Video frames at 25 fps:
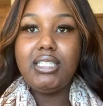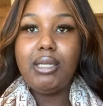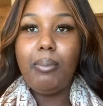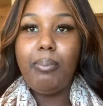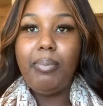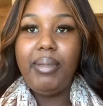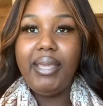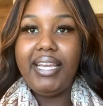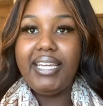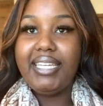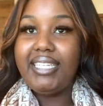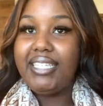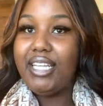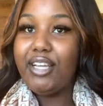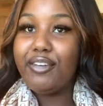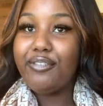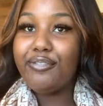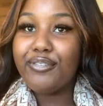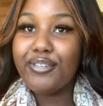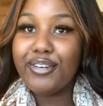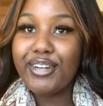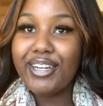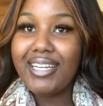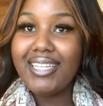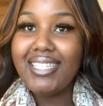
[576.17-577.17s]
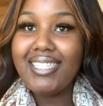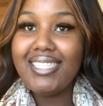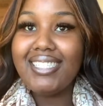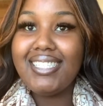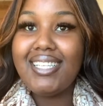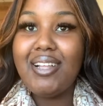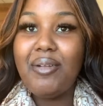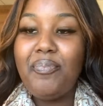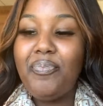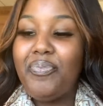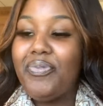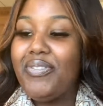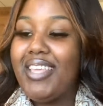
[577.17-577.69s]
a big difference.
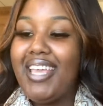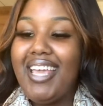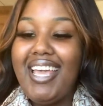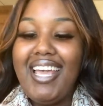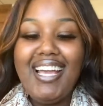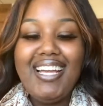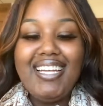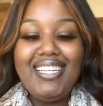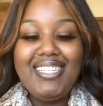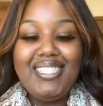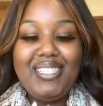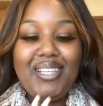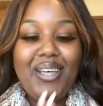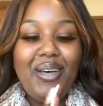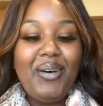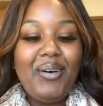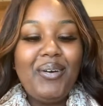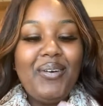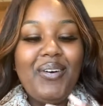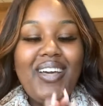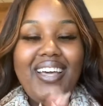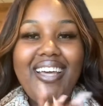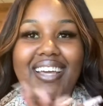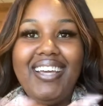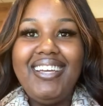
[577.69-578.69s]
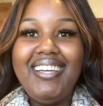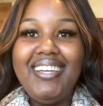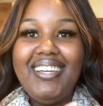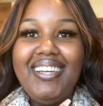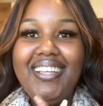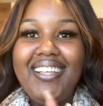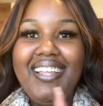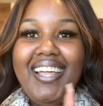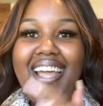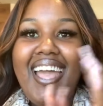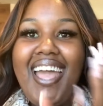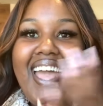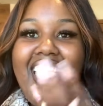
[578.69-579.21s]
So
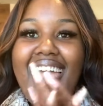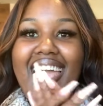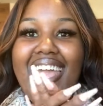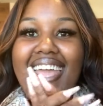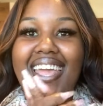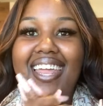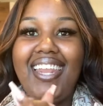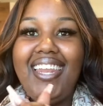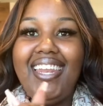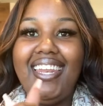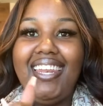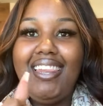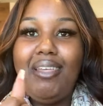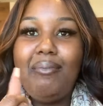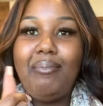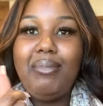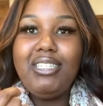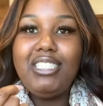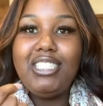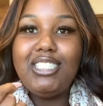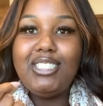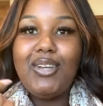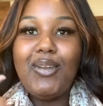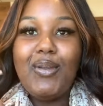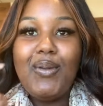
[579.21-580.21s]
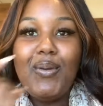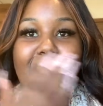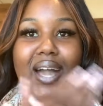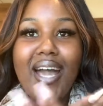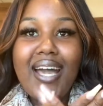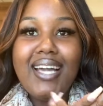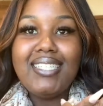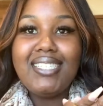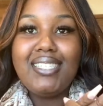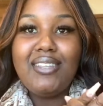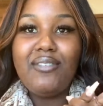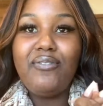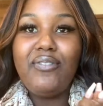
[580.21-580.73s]
let me show you
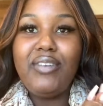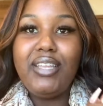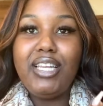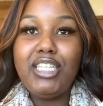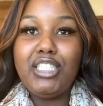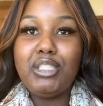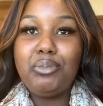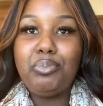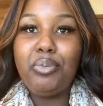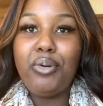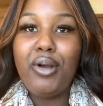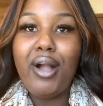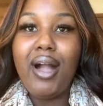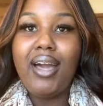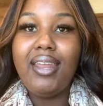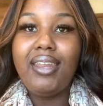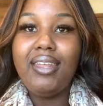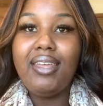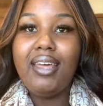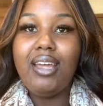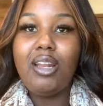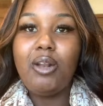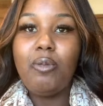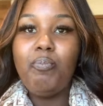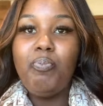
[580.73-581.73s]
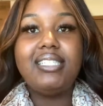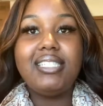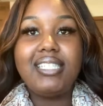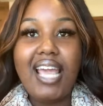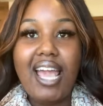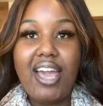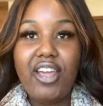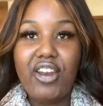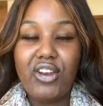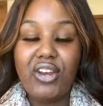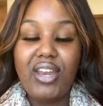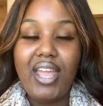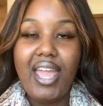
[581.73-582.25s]
guys the finished product.
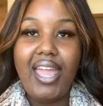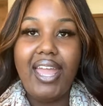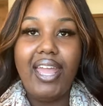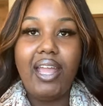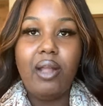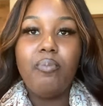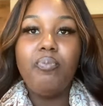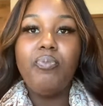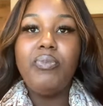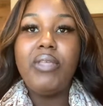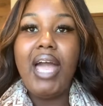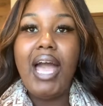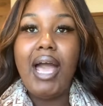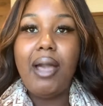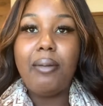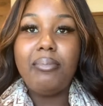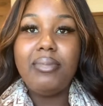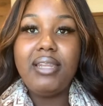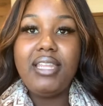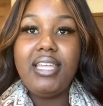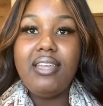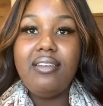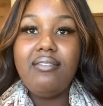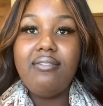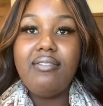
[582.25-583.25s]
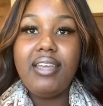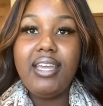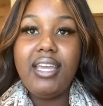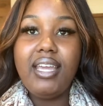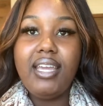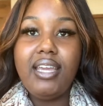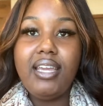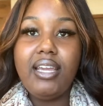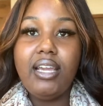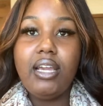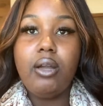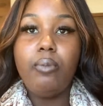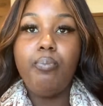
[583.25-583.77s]
Saturday, I'm
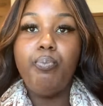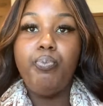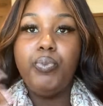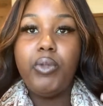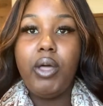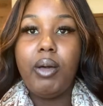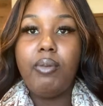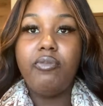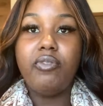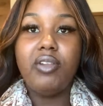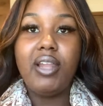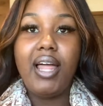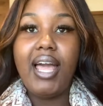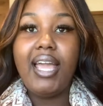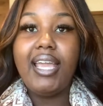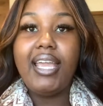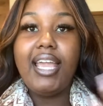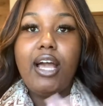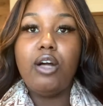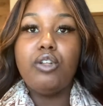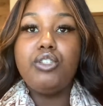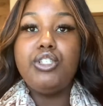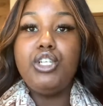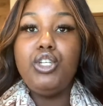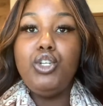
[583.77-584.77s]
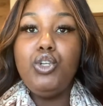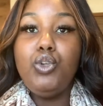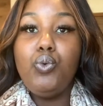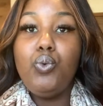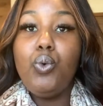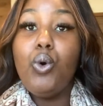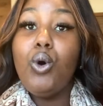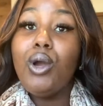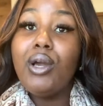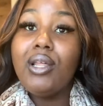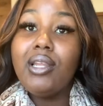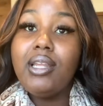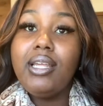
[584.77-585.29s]
flying out to New
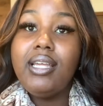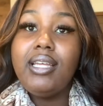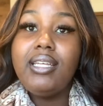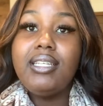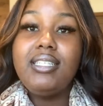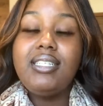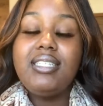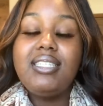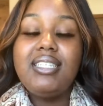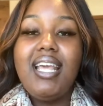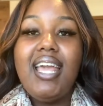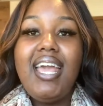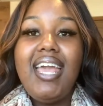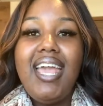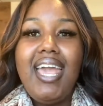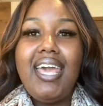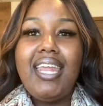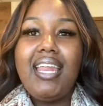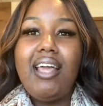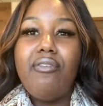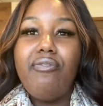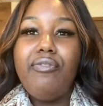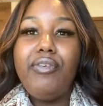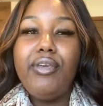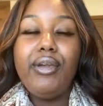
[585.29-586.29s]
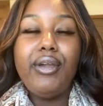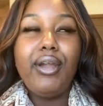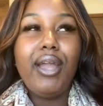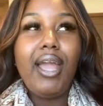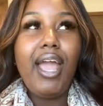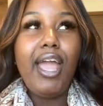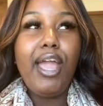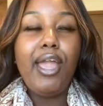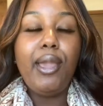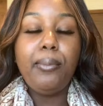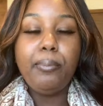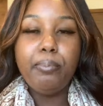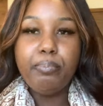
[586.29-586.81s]
Orleans, and I figured,
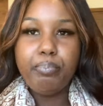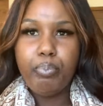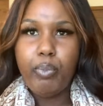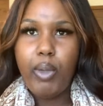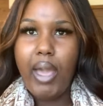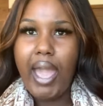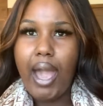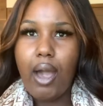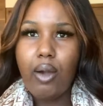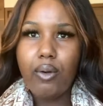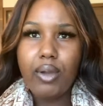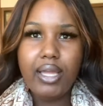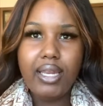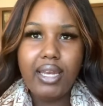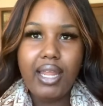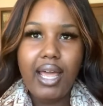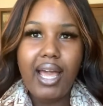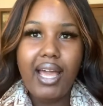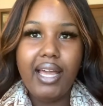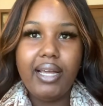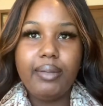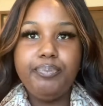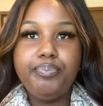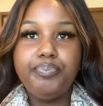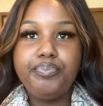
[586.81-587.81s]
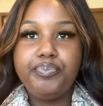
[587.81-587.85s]
hey, how can I